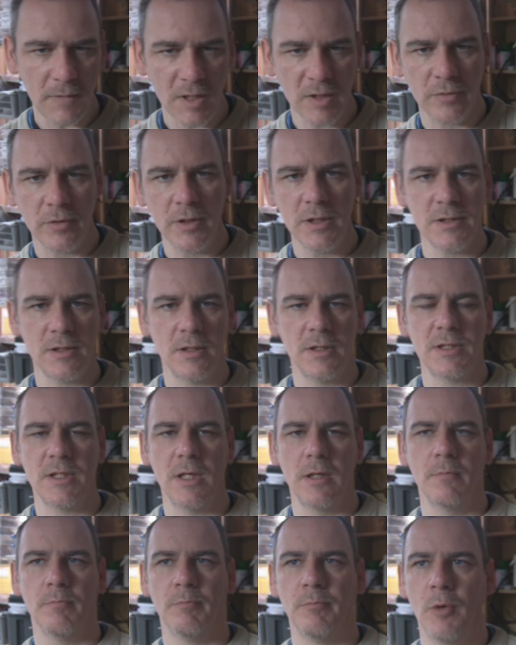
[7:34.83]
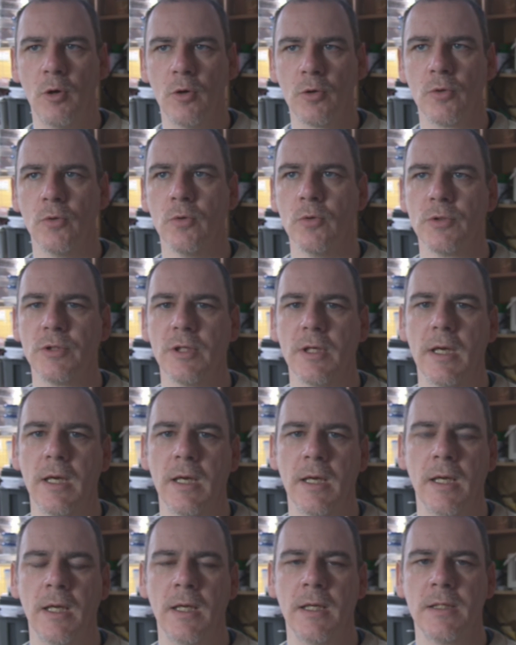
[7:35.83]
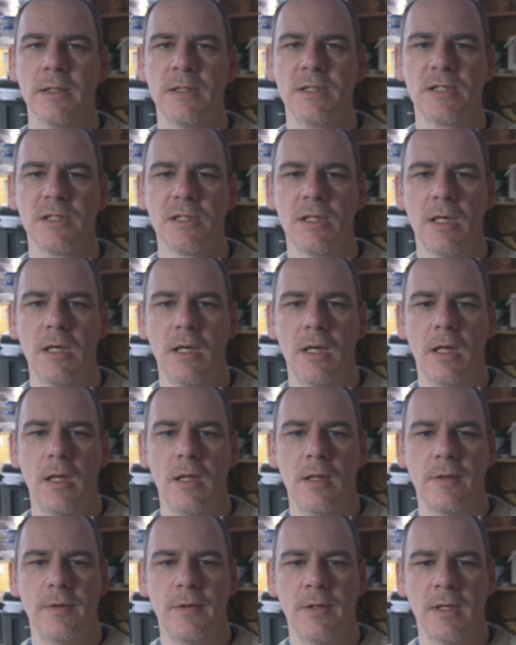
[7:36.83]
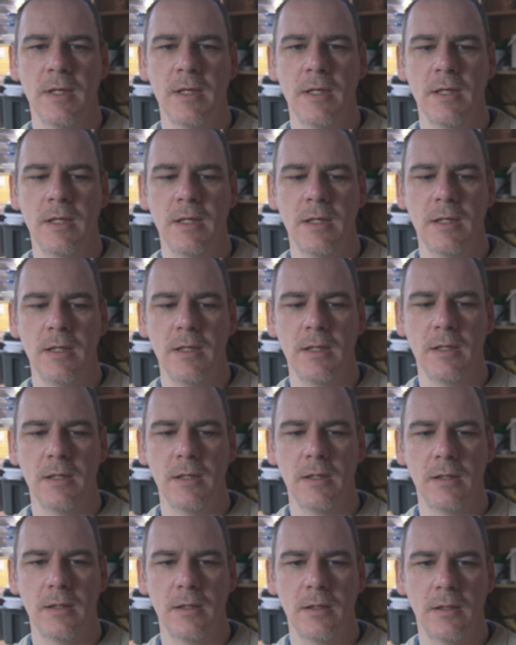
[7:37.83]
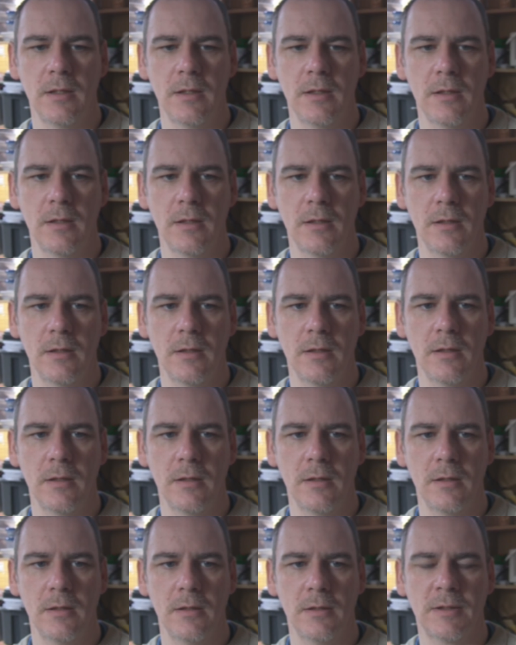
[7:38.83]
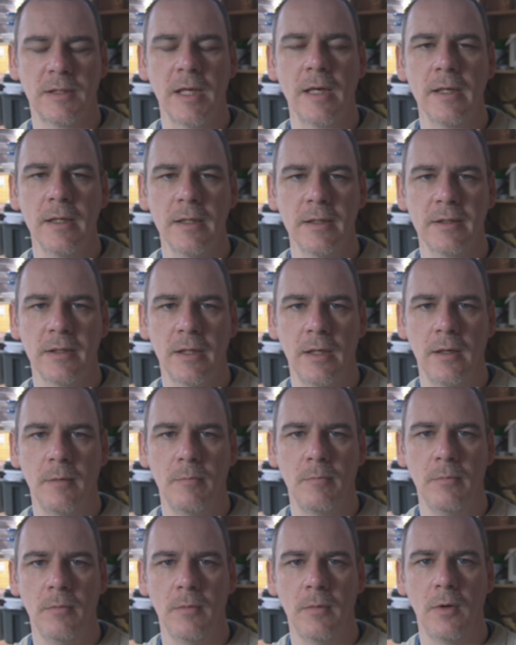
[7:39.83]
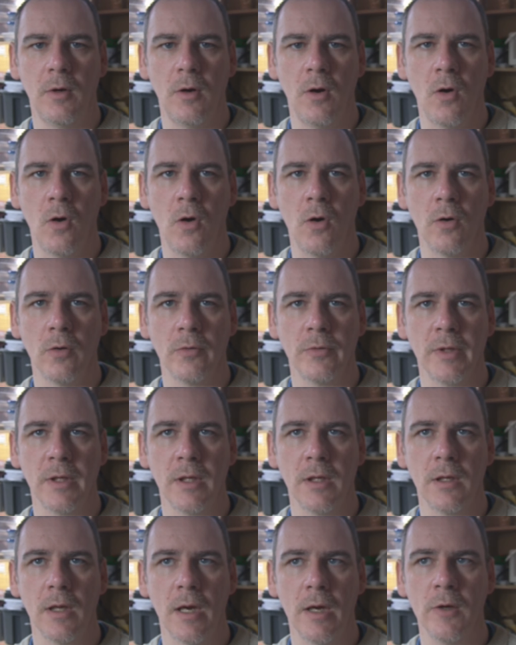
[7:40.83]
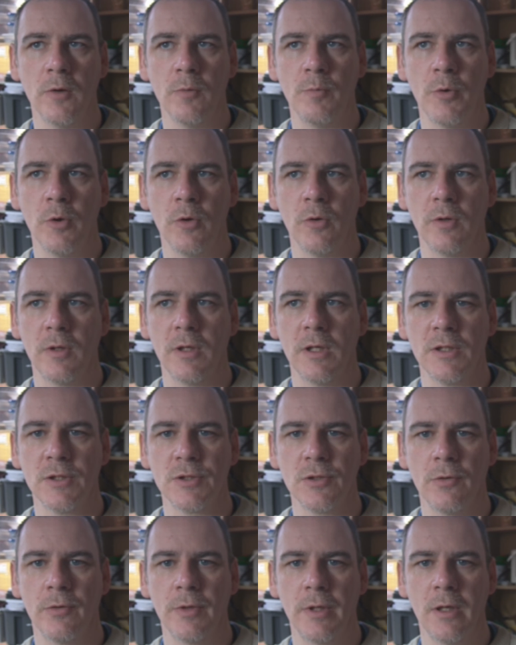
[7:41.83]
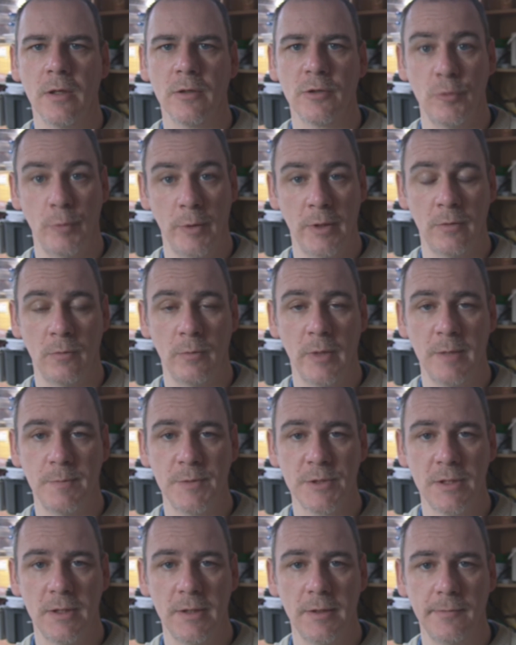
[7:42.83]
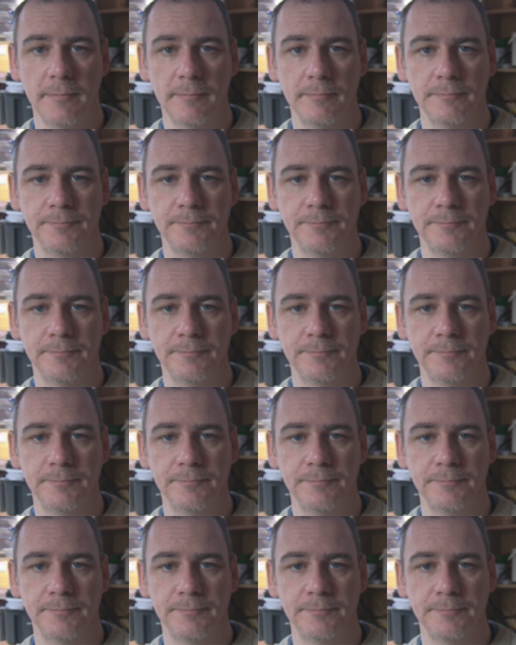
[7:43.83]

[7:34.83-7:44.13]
The reason I say borrowed is the diagram or the output is on the Arduino website,